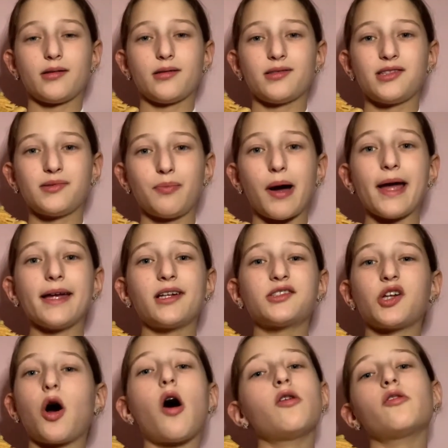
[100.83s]

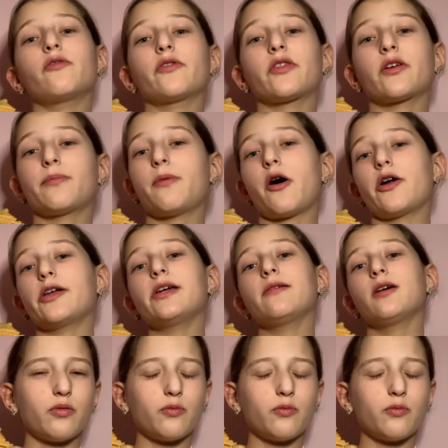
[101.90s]
spikes all over their body,